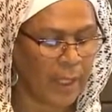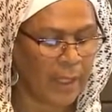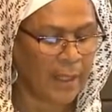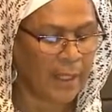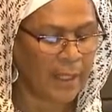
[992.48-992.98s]

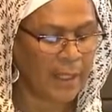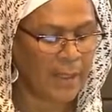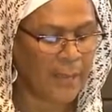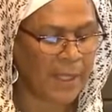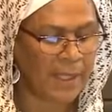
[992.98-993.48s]

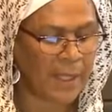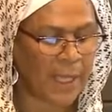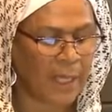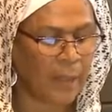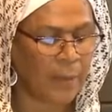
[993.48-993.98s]
These basic
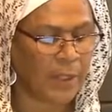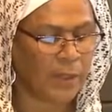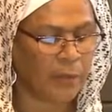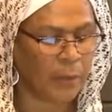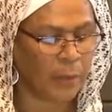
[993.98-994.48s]

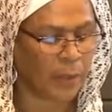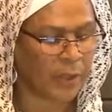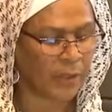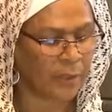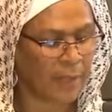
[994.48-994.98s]
elements of
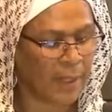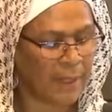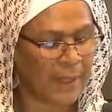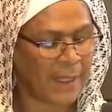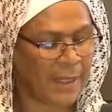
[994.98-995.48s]
pluralism
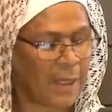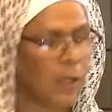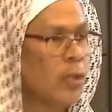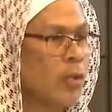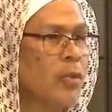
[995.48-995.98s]
become
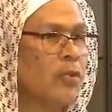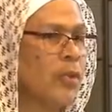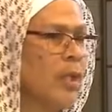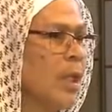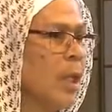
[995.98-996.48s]
essential
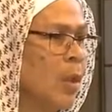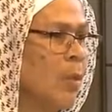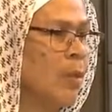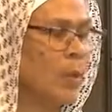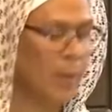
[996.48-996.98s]
for the
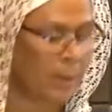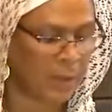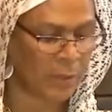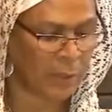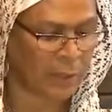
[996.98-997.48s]
global
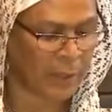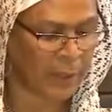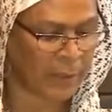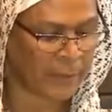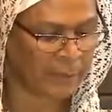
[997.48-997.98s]
women's
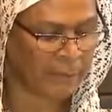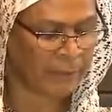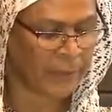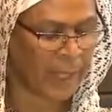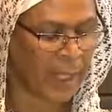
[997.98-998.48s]
movement.
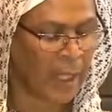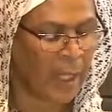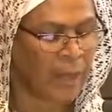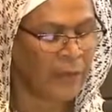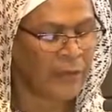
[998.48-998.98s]

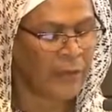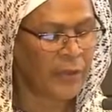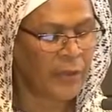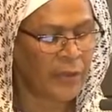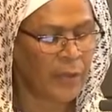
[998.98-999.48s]
The
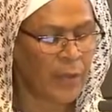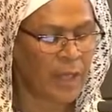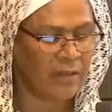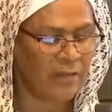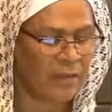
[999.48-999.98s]
first
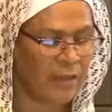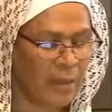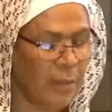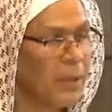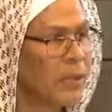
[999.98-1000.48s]
wave
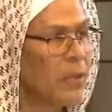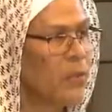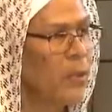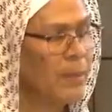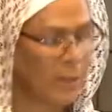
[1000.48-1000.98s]

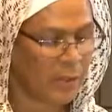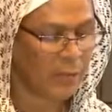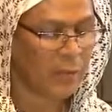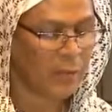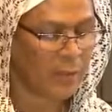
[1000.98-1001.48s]
Muslim women's
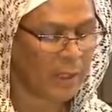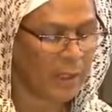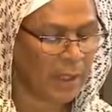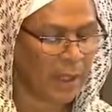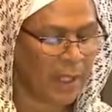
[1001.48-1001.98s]

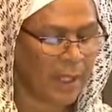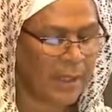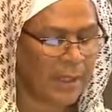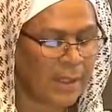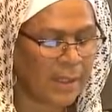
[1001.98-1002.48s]
movement
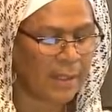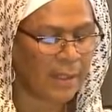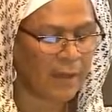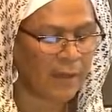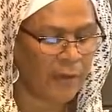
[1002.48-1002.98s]

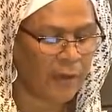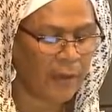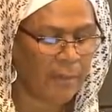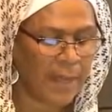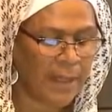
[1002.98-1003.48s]
consisted of
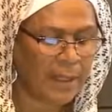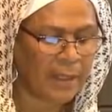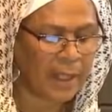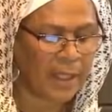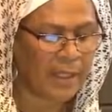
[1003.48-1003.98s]

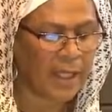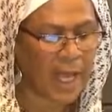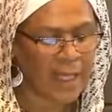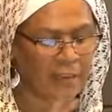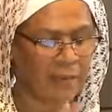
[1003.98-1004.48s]
a
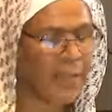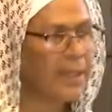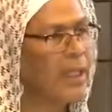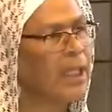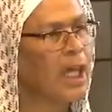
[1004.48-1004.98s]
kind of
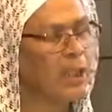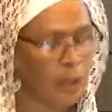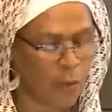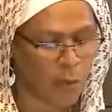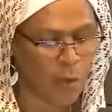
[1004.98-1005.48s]

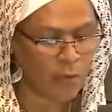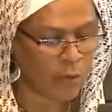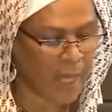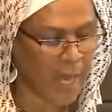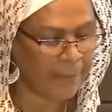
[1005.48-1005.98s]
methodological
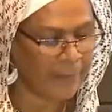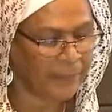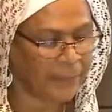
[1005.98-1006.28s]
overlap